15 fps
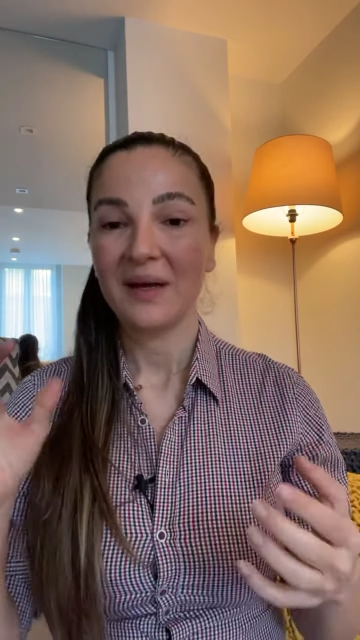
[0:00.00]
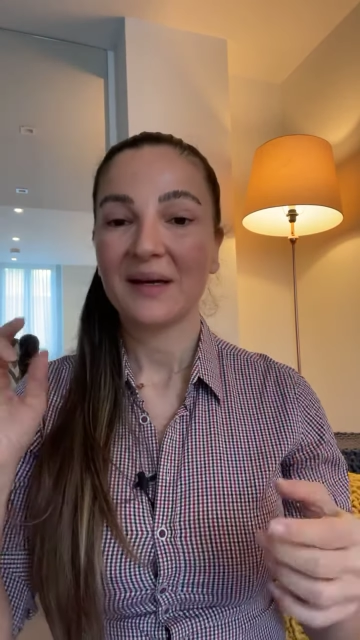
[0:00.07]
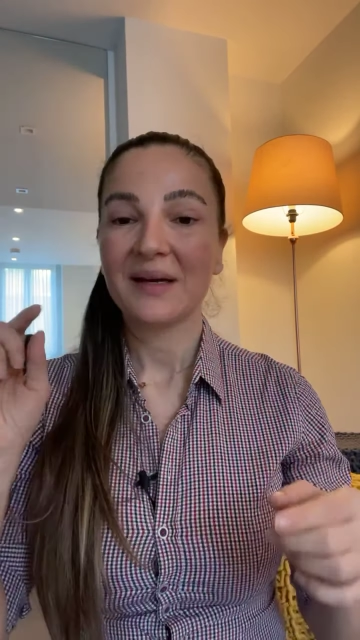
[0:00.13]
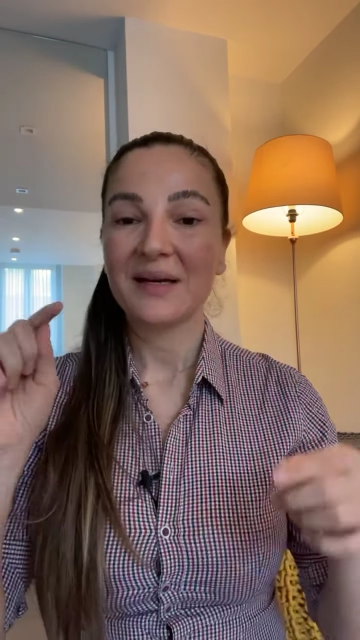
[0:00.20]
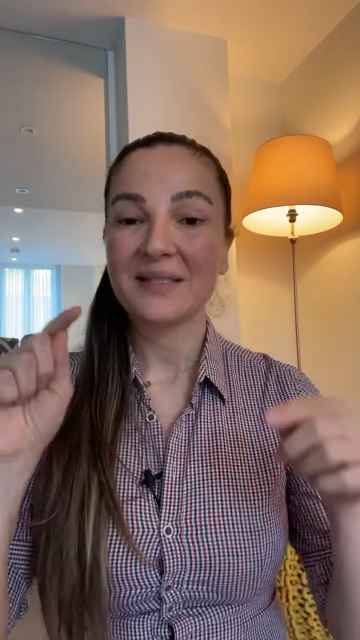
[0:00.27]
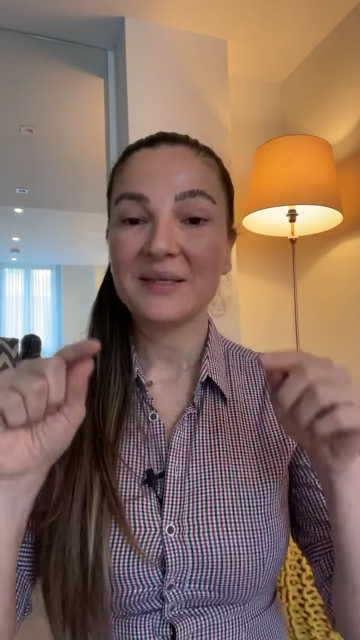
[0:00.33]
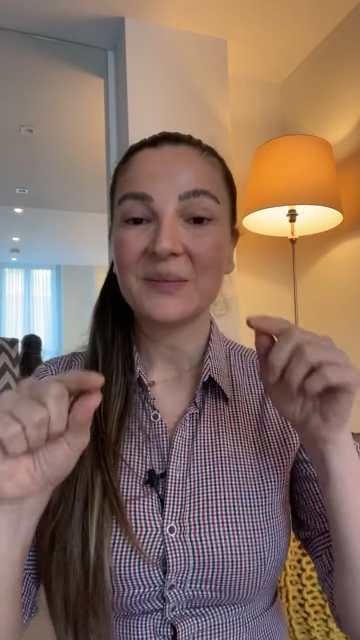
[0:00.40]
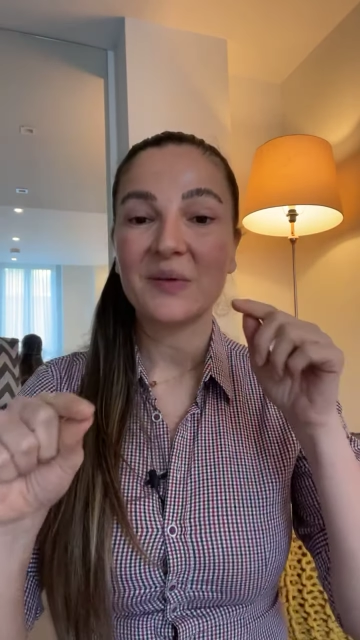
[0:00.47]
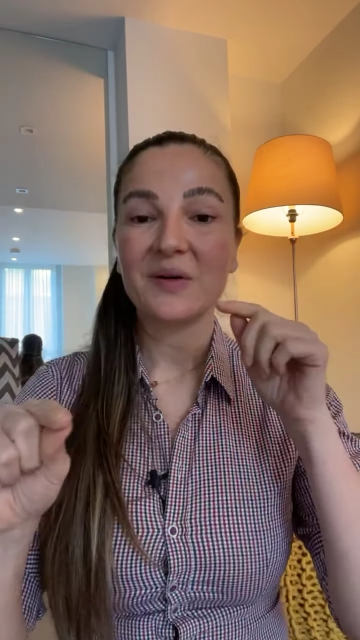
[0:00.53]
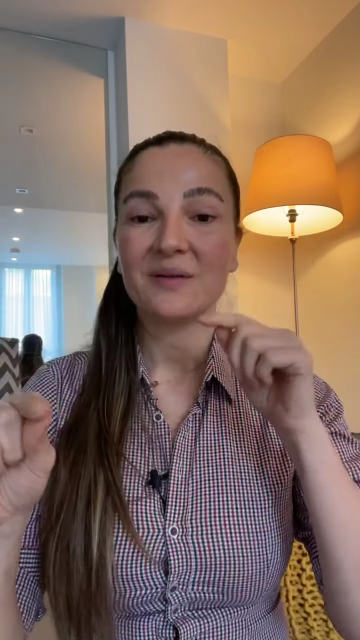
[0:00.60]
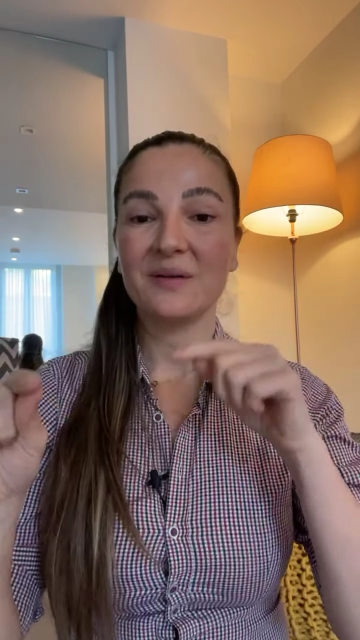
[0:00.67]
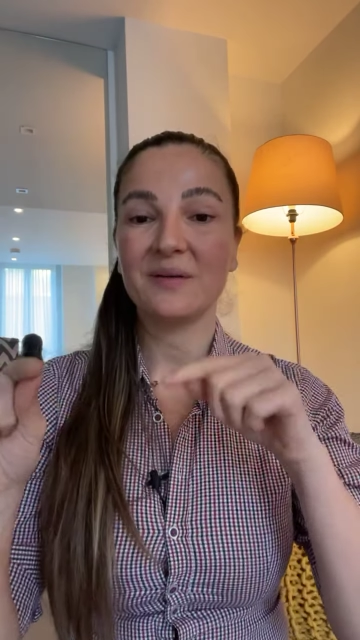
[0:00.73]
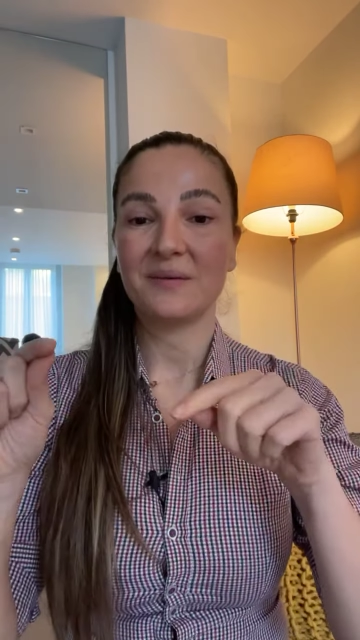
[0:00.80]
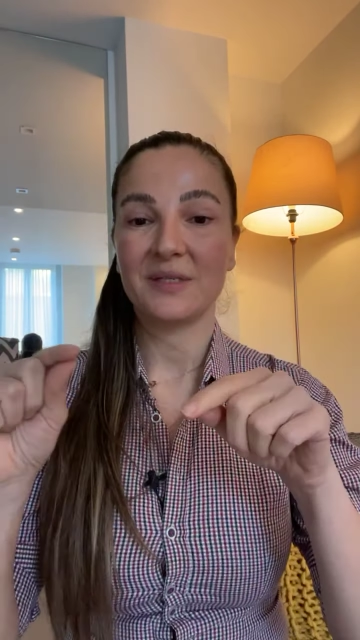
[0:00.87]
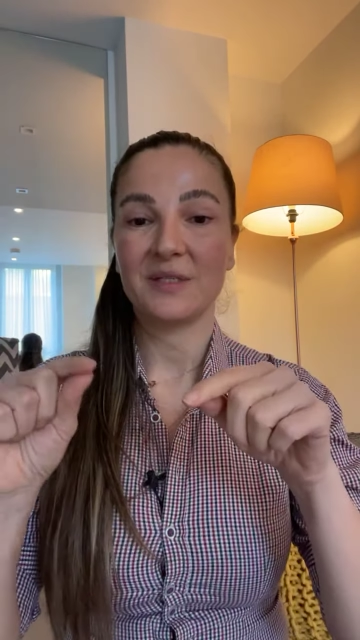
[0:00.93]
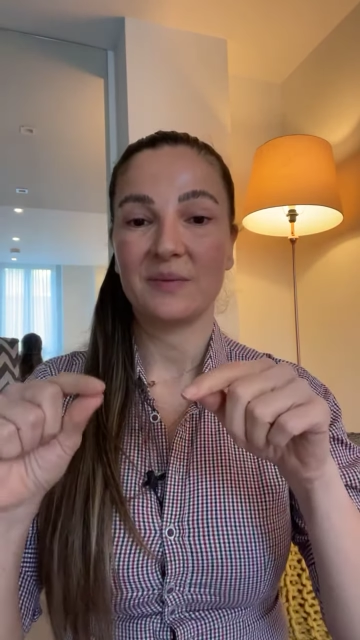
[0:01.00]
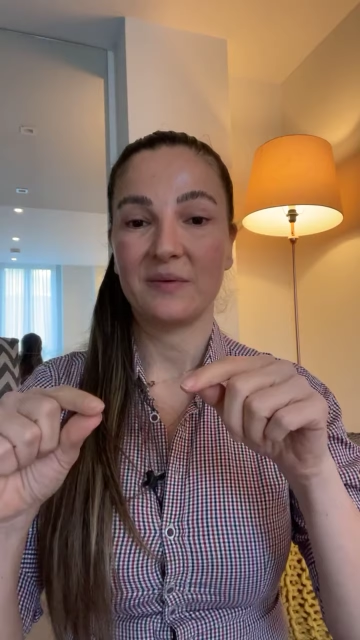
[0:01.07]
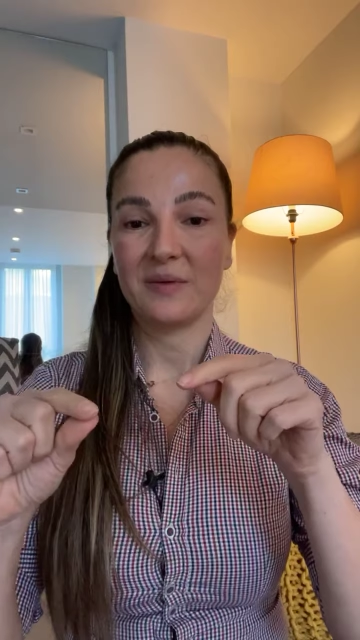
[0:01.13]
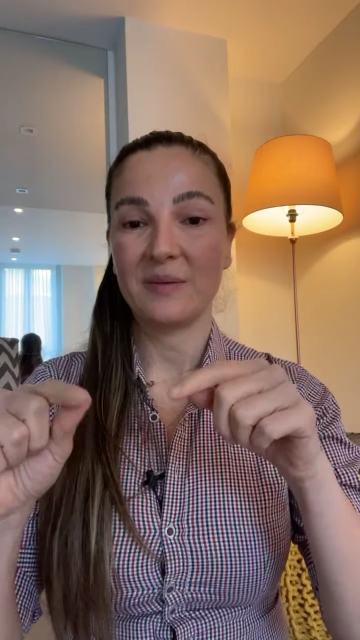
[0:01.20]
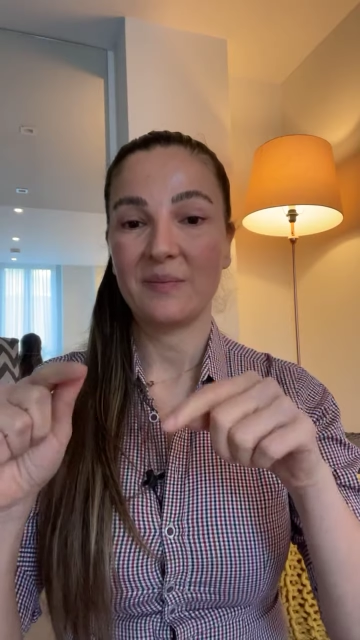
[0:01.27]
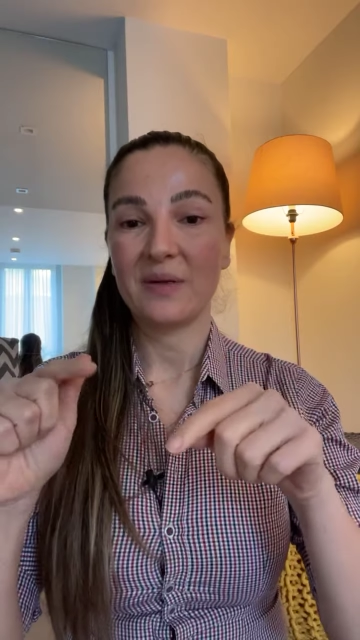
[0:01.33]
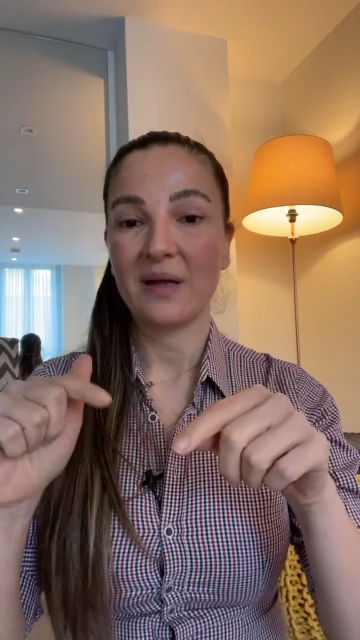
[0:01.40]
Guys, I'm gonna res
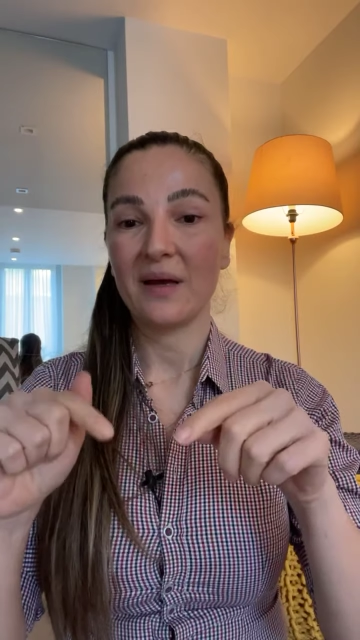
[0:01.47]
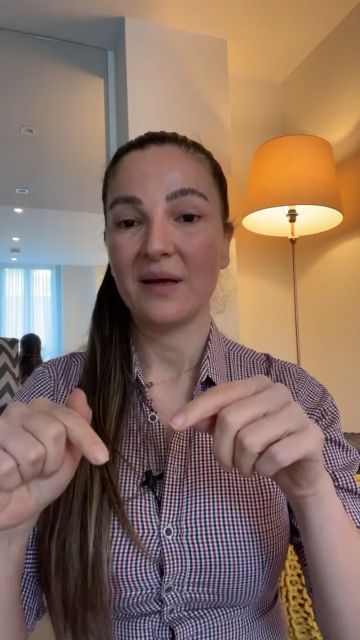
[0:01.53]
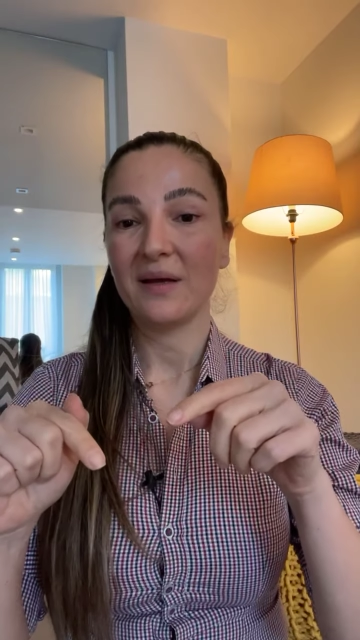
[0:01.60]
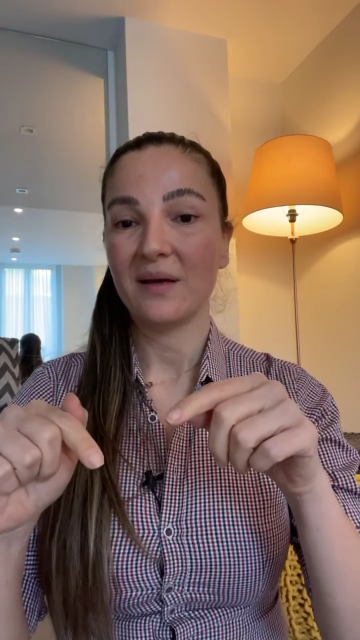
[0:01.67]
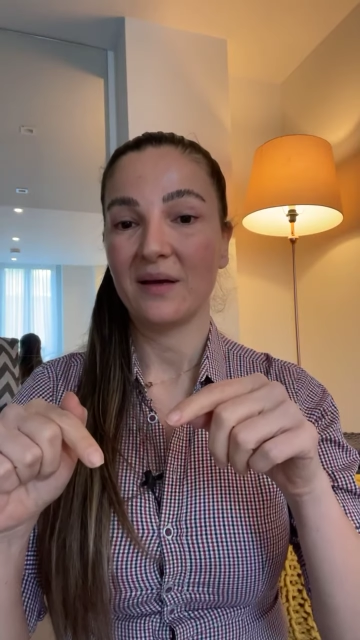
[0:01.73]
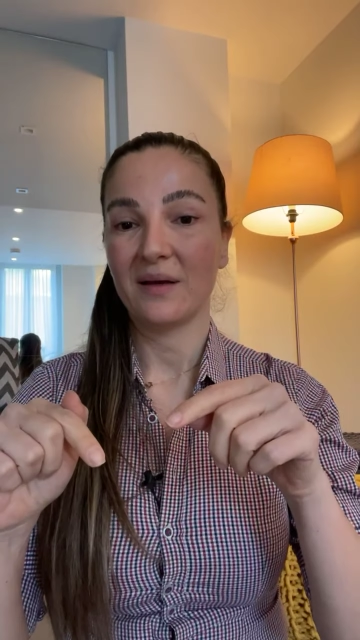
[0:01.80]
reply,